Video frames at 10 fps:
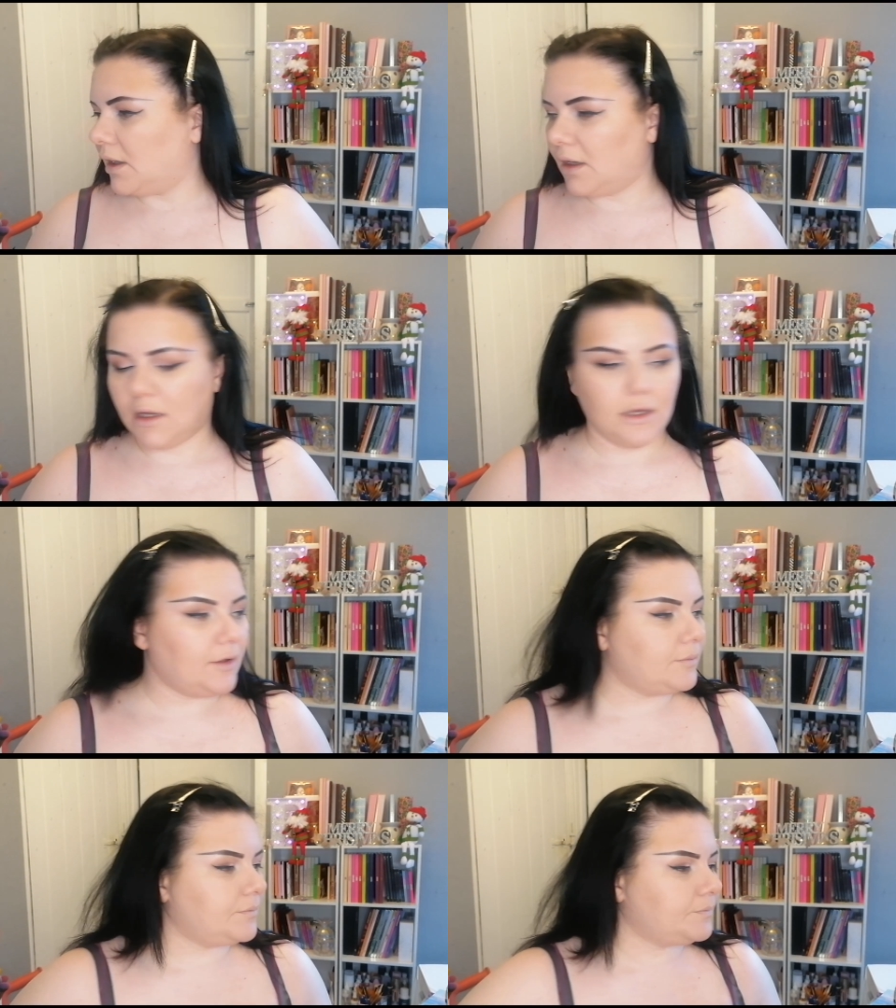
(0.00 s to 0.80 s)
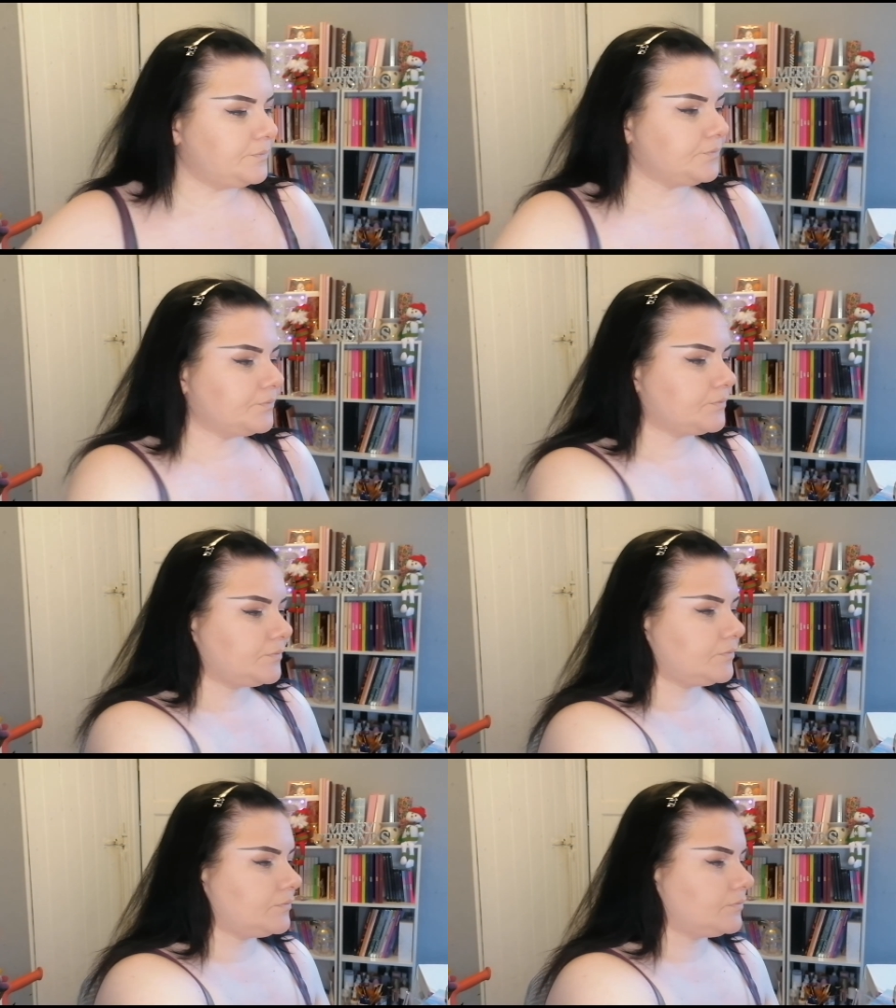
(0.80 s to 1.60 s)
I'm
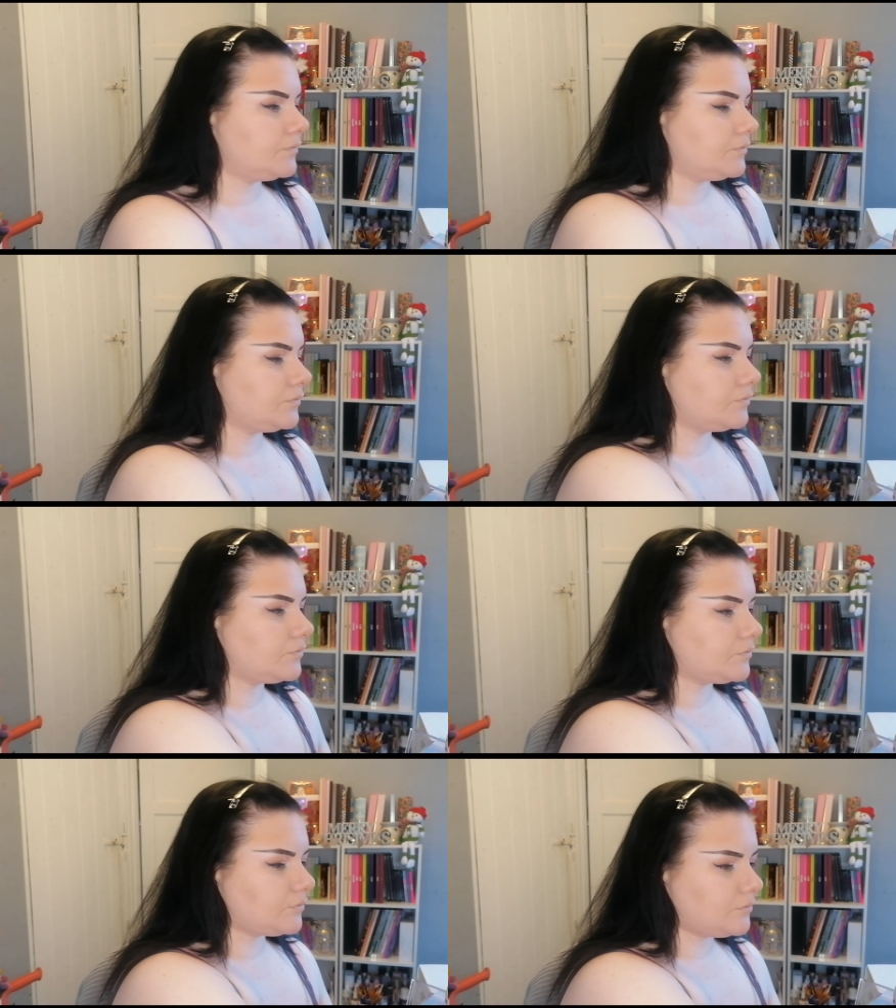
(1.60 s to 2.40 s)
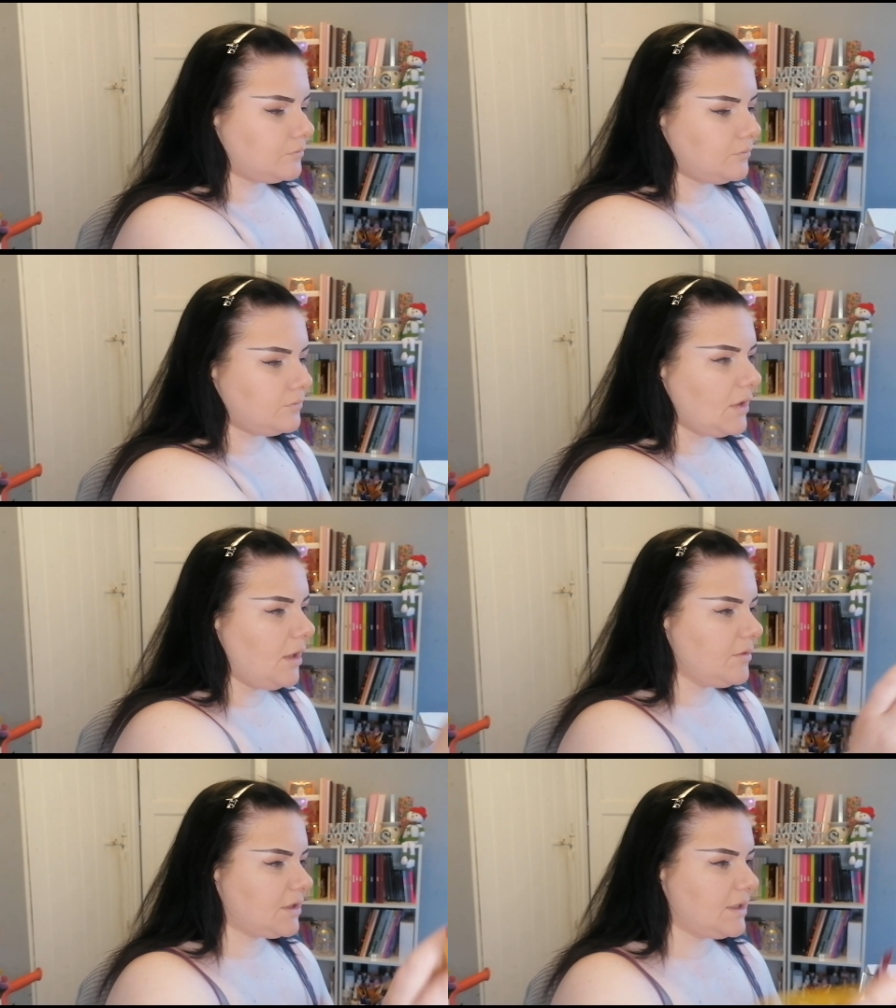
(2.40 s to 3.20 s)
just
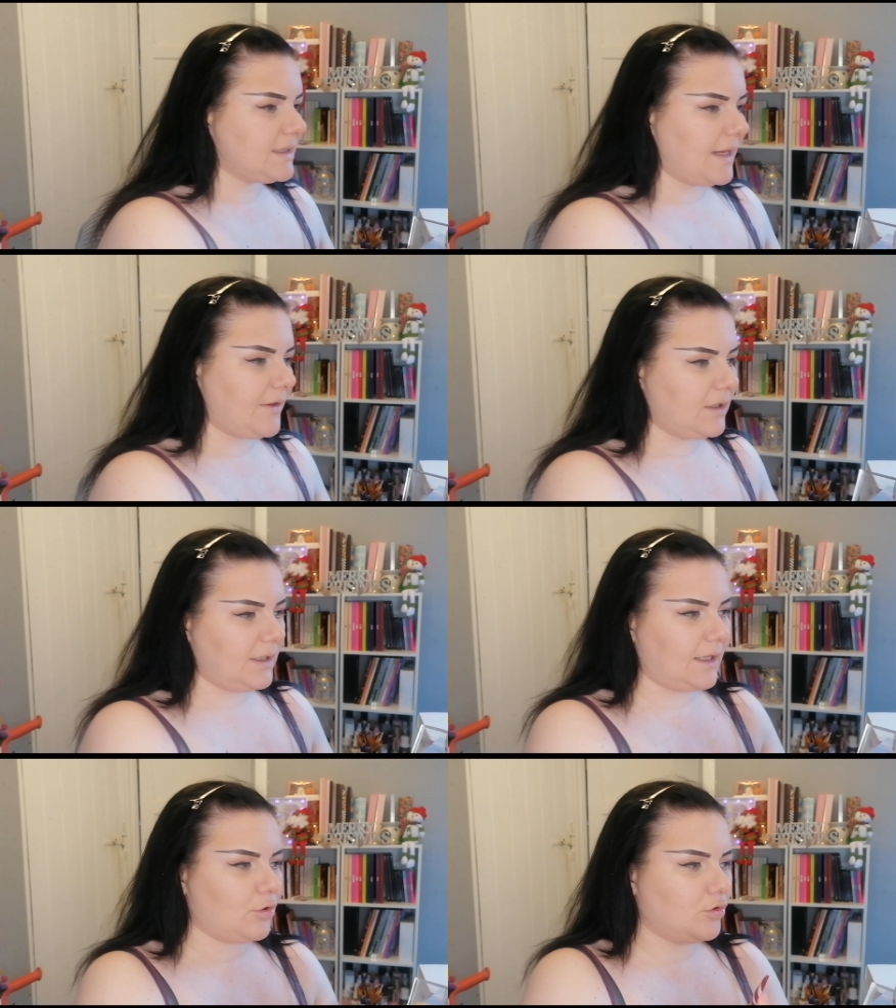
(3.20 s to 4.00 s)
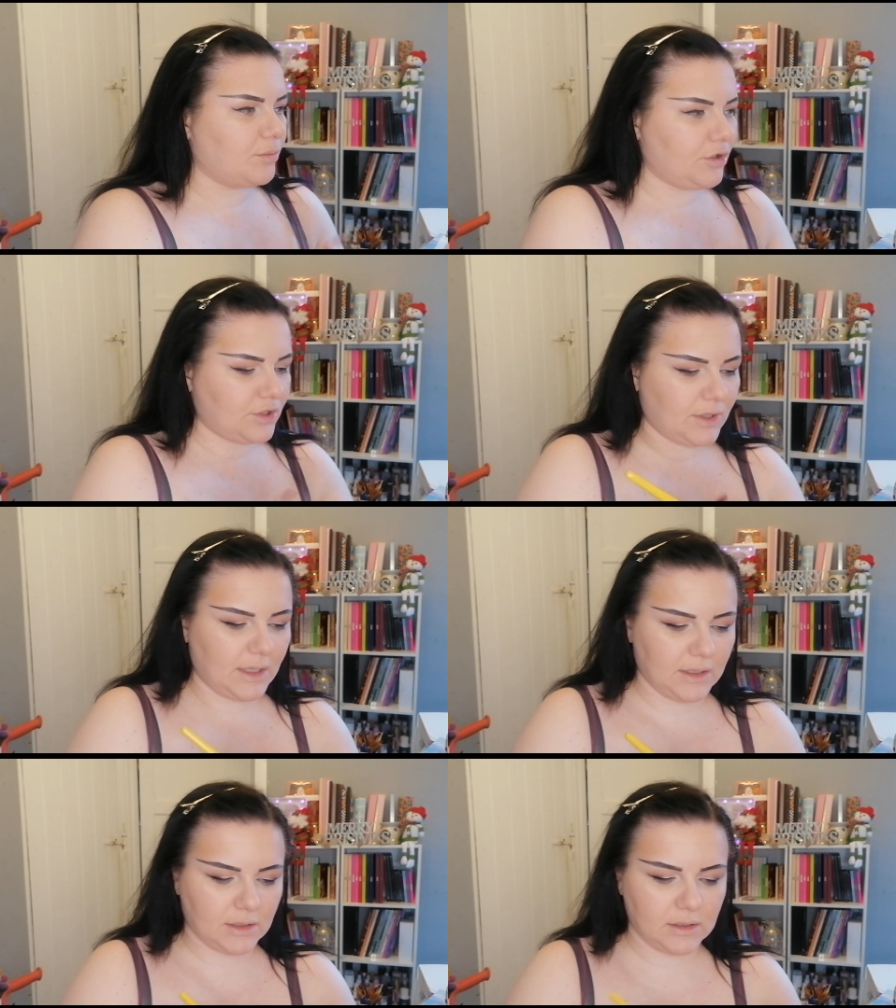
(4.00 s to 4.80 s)
going to take that on an angled brush, I
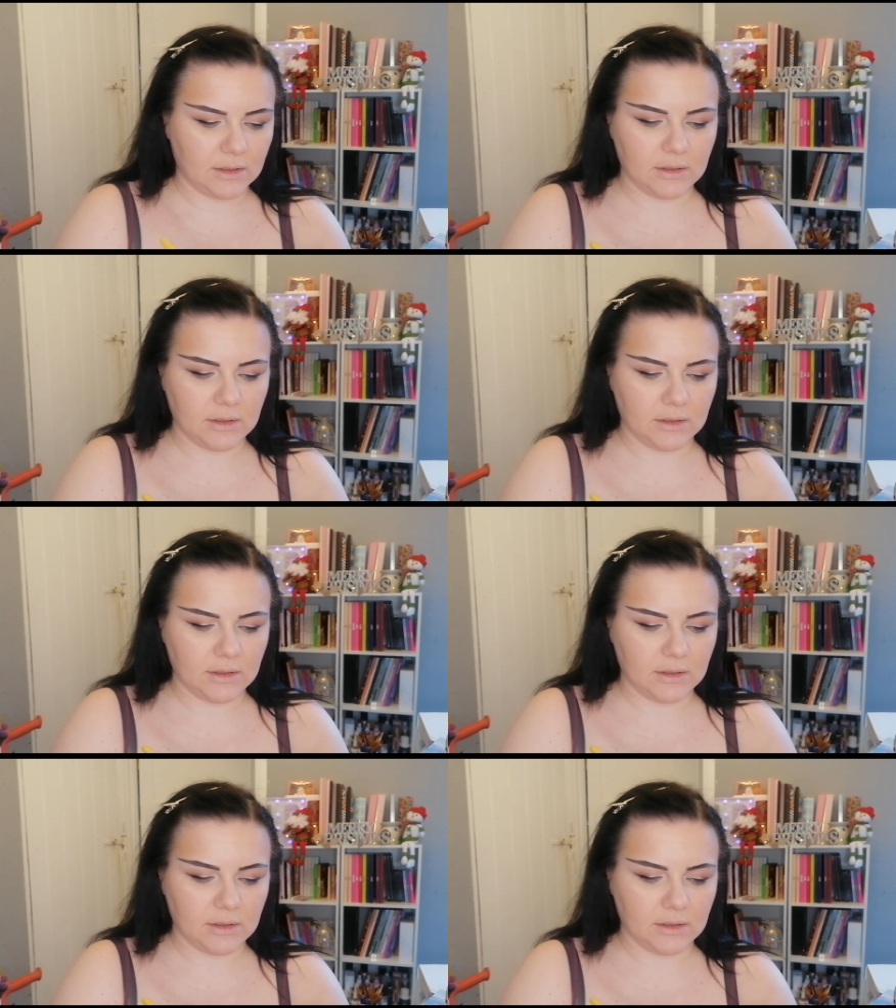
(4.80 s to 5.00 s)
think.